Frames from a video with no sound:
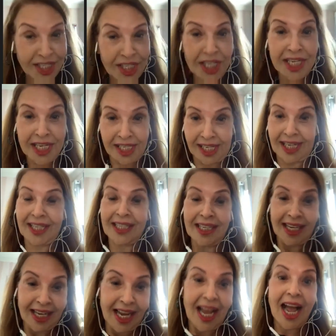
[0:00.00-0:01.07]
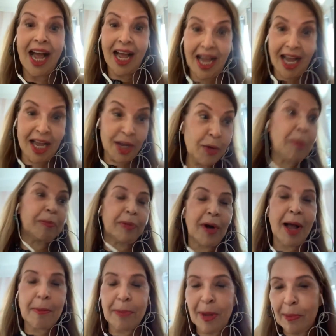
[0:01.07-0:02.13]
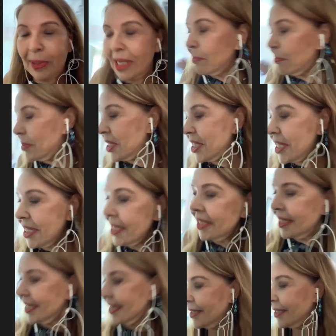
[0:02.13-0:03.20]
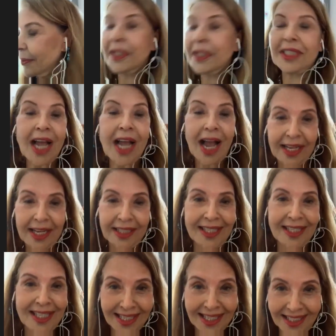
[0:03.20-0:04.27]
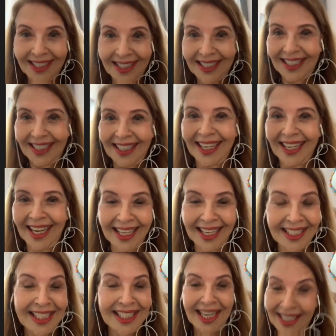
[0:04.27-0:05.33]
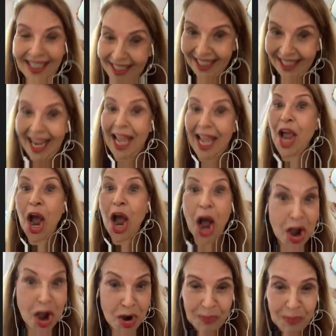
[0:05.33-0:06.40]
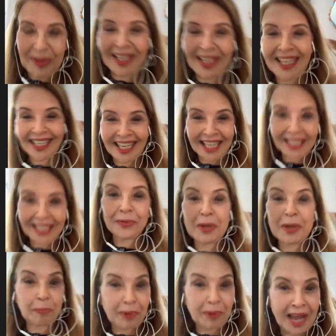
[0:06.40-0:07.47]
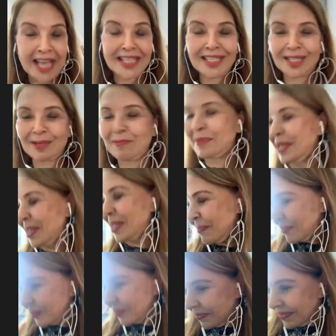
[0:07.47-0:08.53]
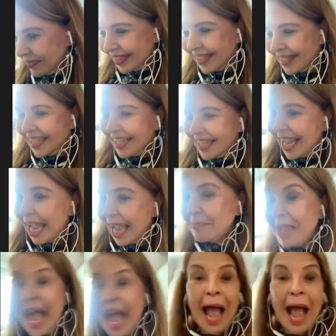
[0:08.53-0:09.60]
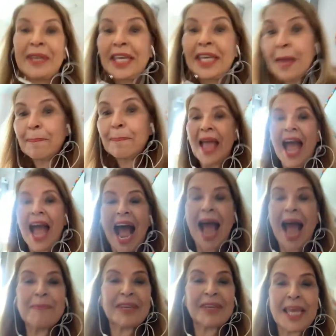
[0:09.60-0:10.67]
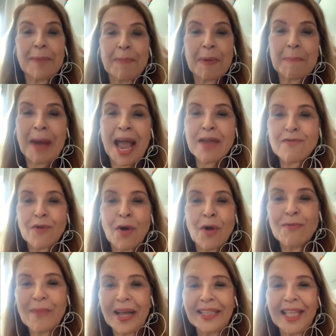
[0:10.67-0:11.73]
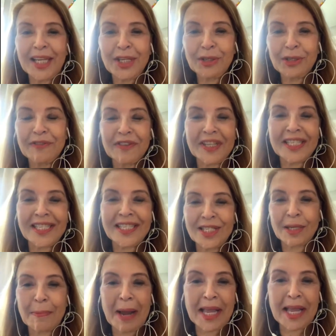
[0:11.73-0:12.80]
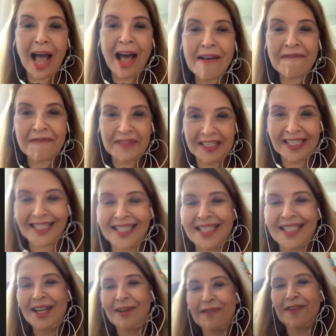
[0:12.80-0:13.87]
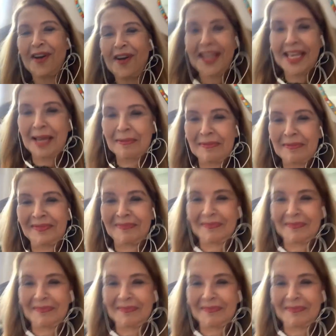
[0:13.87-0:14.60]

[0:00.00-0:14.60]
year I'll probably be retired and I hope he can replace me. Also, I'm keeping my room at the university, my office for him.